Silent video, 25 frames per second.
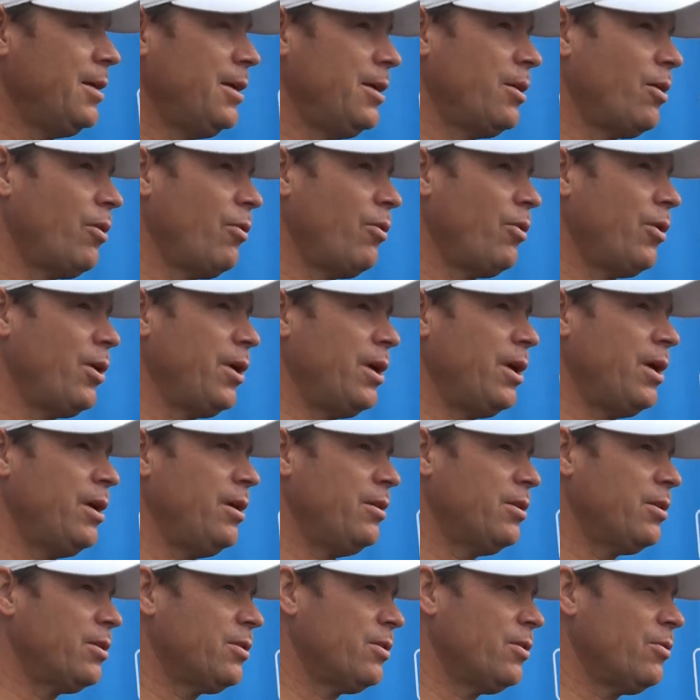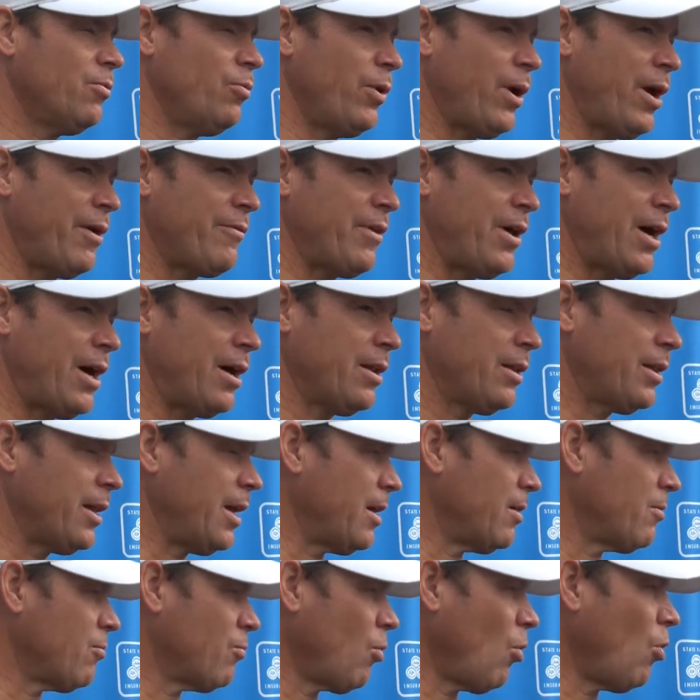You know, we have
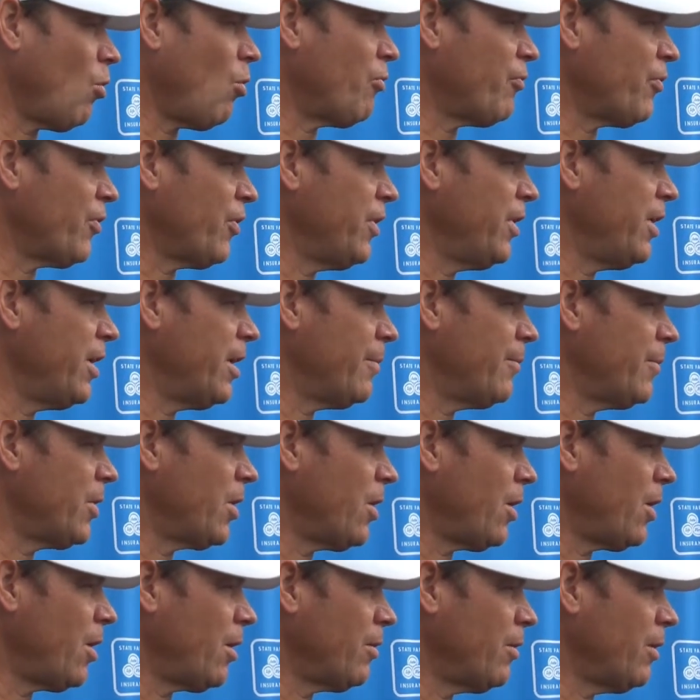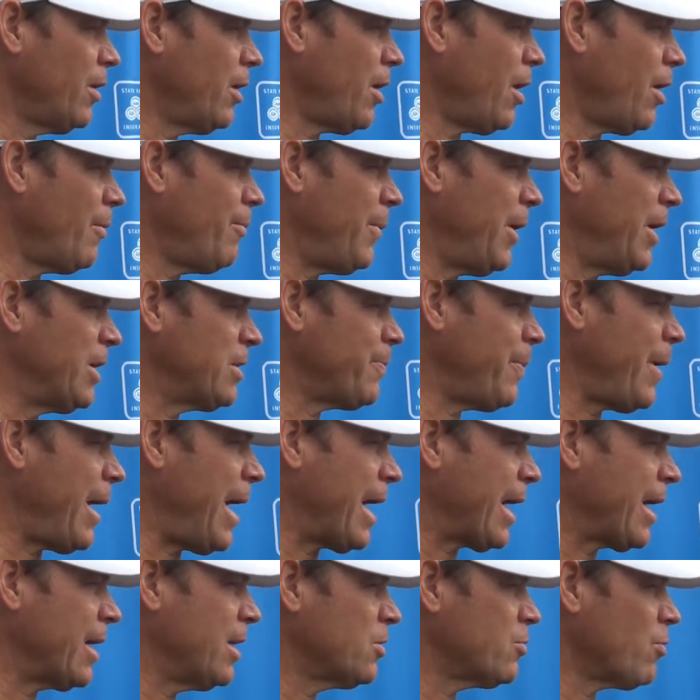that role for him in our base
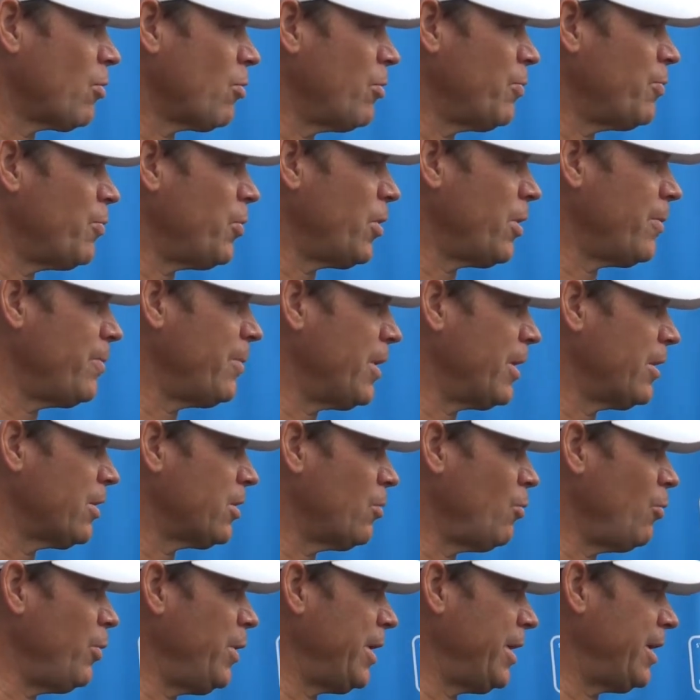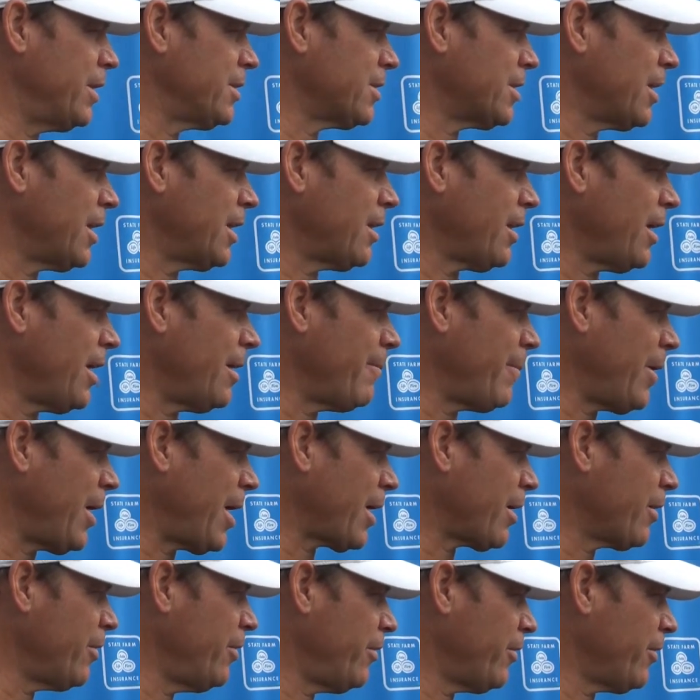package where we put him in at the weak inside
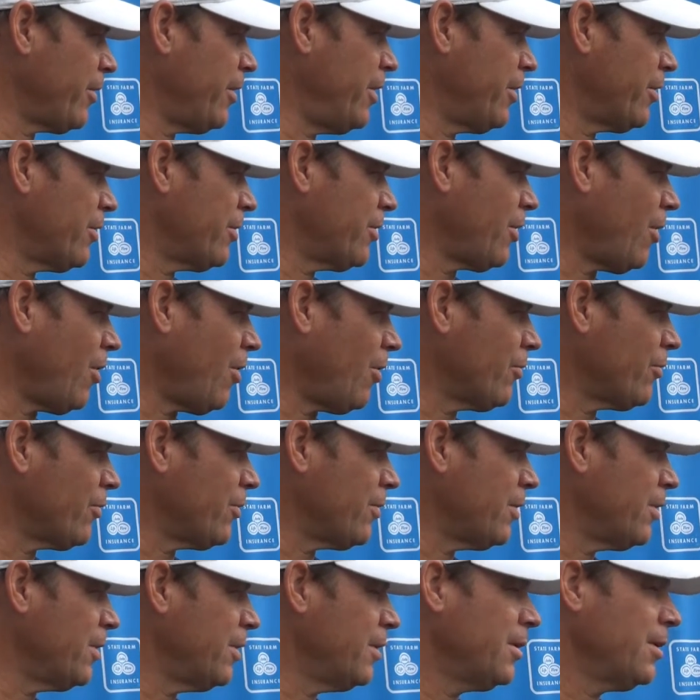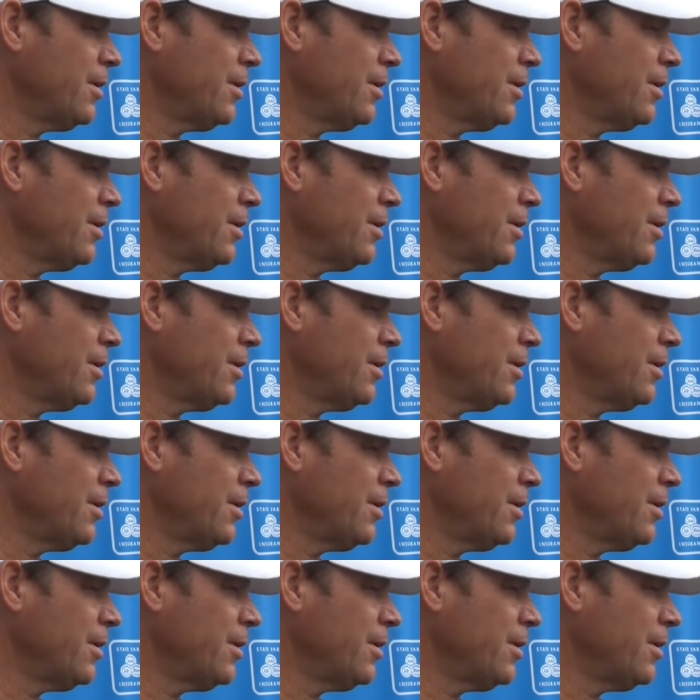linebacker, either he or Dalton.